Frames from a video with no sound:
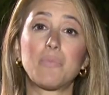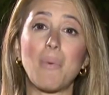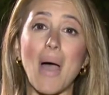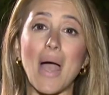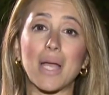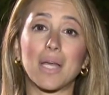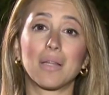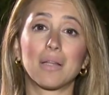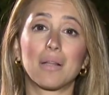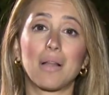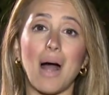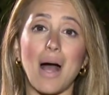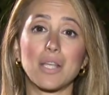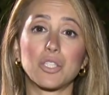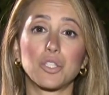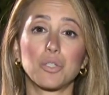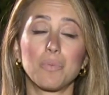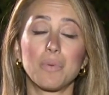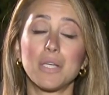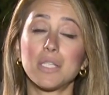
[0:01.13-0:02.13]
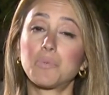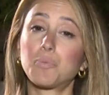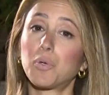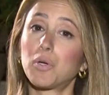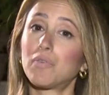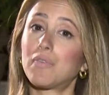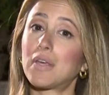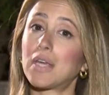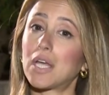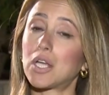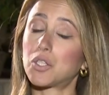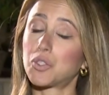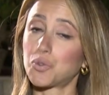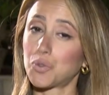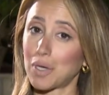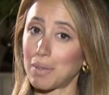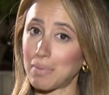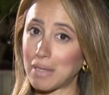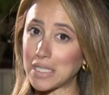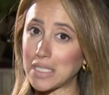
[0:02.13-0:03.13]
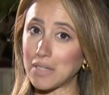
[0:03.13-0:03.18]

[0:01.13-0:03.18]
back in the classroom is proving extremely